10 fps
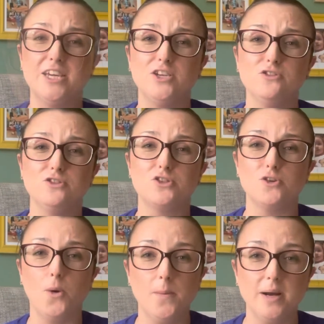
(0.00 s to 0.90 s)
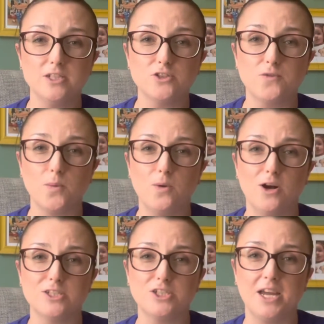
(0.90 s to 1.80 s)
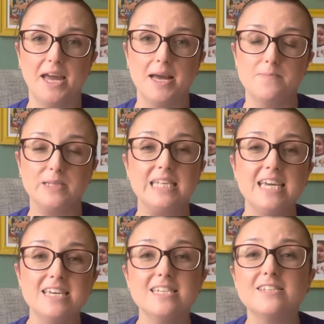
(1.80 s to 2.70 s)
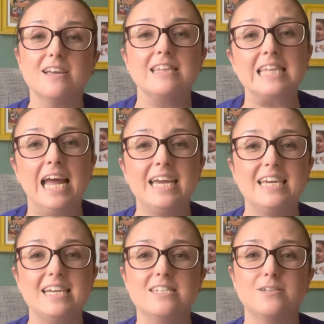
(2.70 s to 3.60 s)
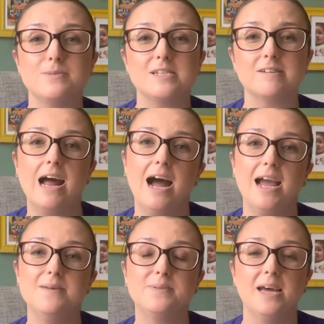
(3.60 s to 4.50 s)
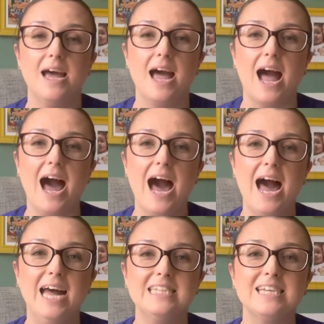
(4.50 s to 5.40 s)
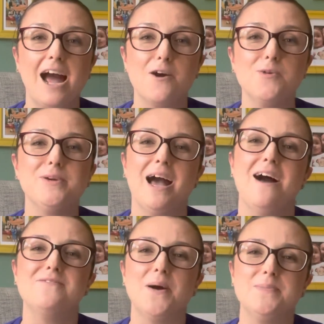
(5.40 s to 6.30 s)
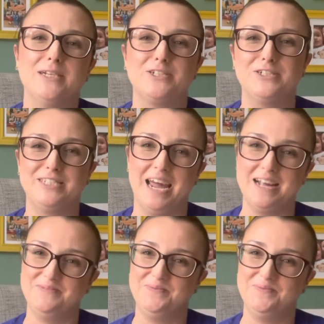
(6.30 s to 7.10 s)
you so much for watching. Please like and subscribe, and I hope you have a magical day.